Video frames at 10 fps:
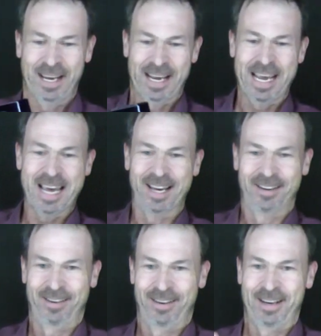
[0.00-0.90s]

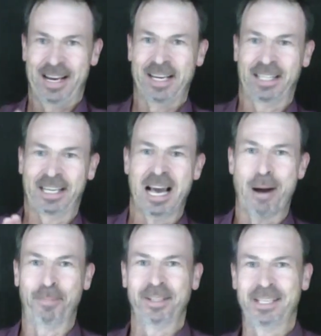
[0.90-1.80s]
Here is the
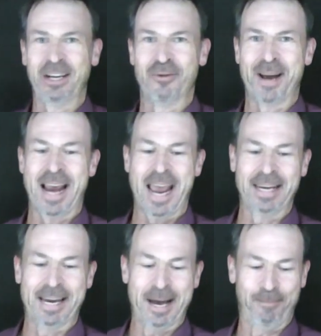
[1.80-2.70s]
cup sitting on my
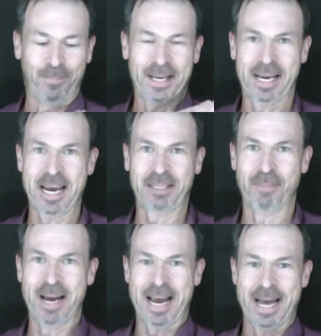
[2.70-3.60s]
hand now. Here's
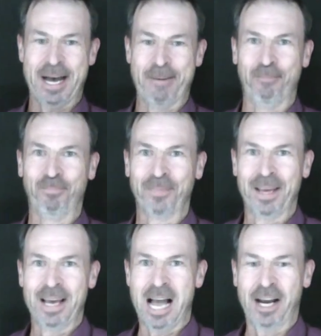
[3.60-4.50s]
my arm.
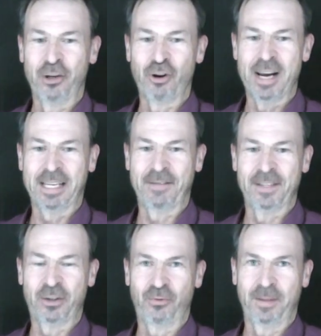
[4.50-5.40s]
I'm going to try to give
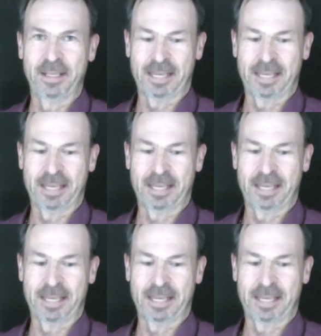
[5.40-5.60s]
this